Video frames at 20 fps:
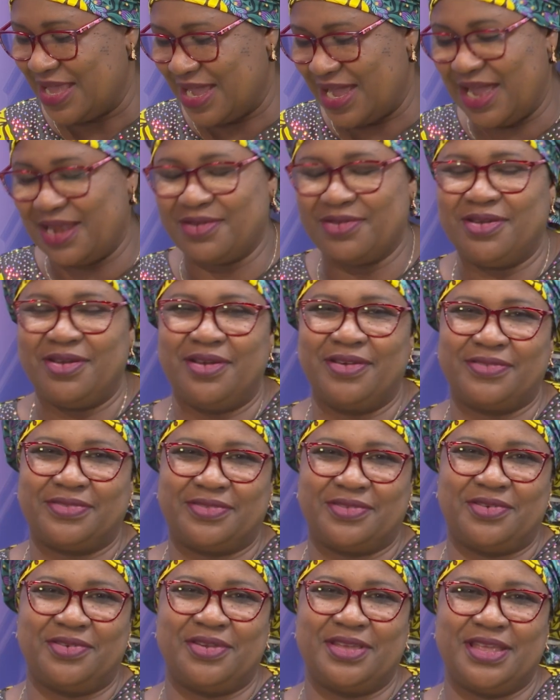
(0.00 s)
an
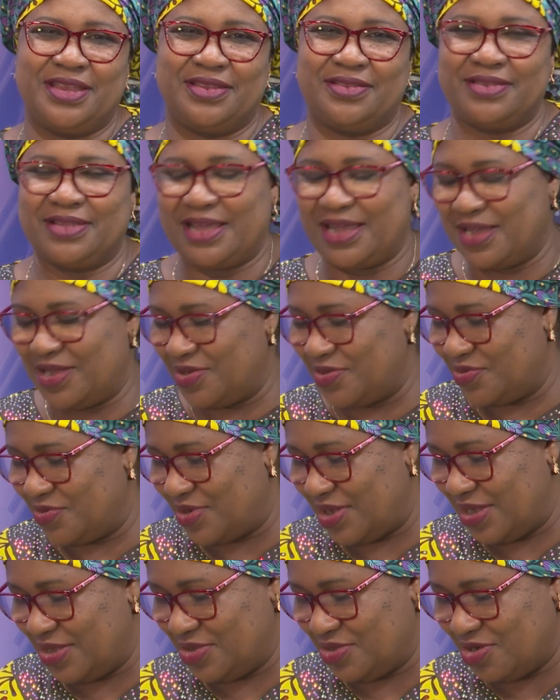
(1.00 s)
author in uh,
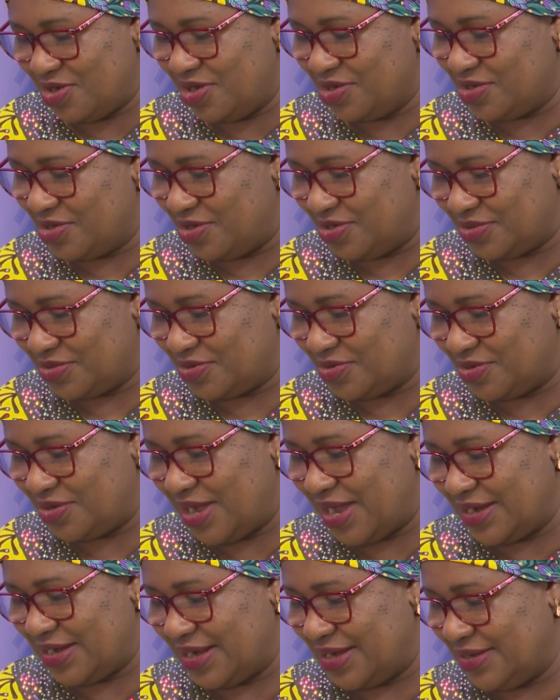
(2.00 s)
a young author
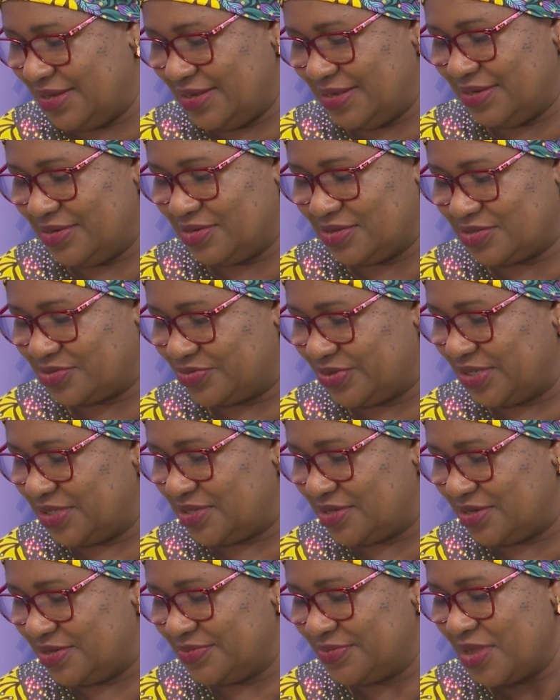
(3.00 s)
and an
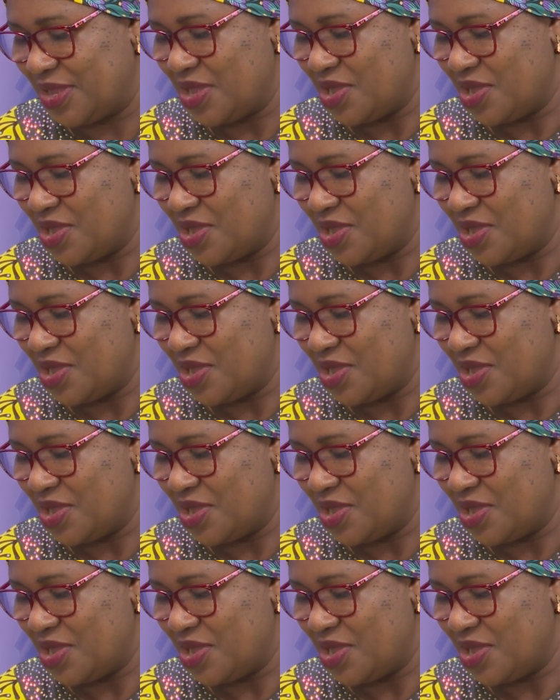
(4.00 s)
illustrator